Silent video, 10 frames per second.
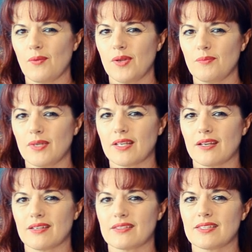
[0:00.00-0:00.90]
one
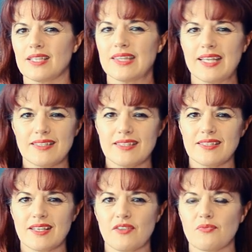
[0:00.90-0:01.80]
because it lends
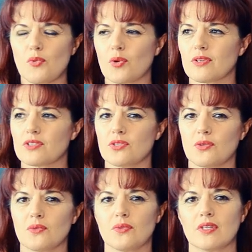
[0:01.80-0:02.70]
itself more to